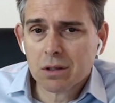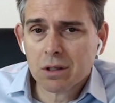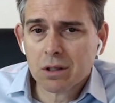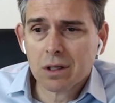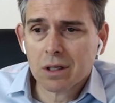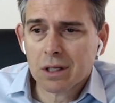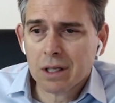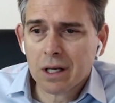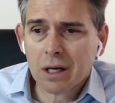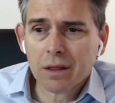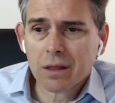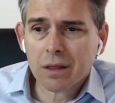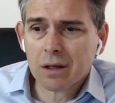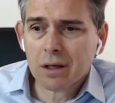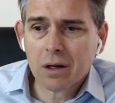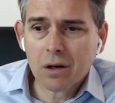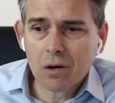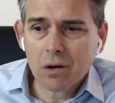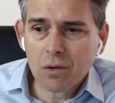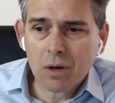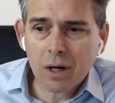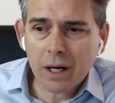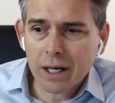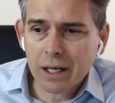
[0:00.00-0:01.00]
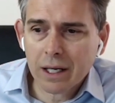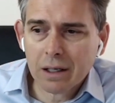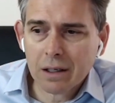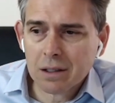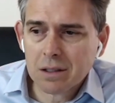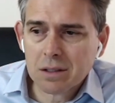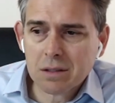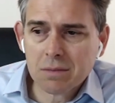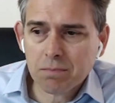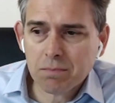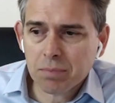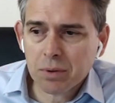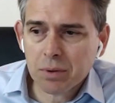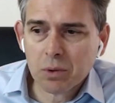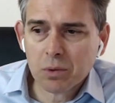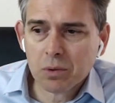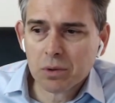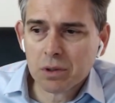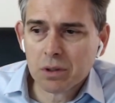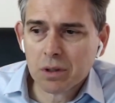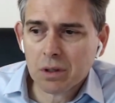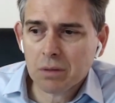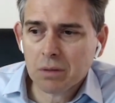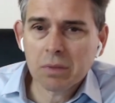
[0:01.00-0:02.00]
that nothing great is built
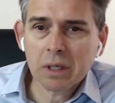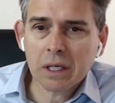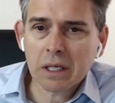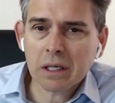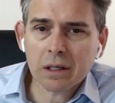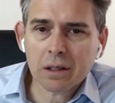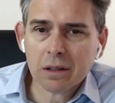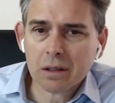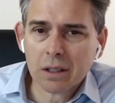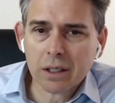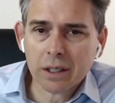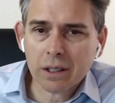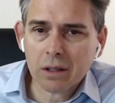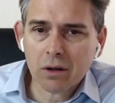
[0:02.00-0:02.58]
immediately.